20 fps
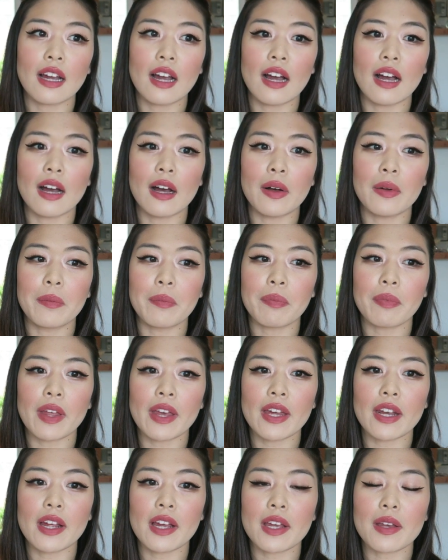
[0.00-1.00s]

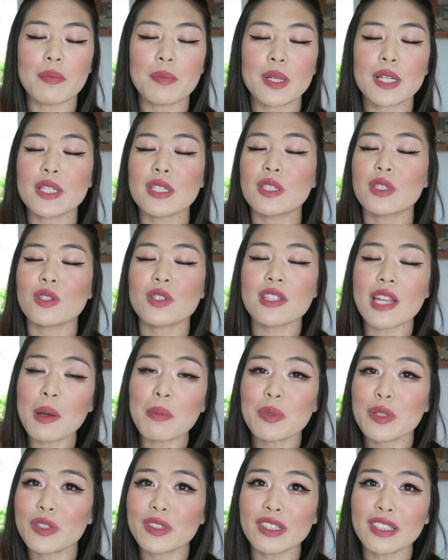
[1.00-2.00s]
I am
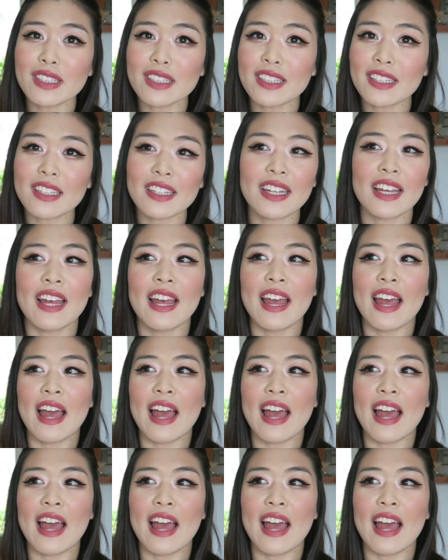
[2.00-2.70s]
exceptionally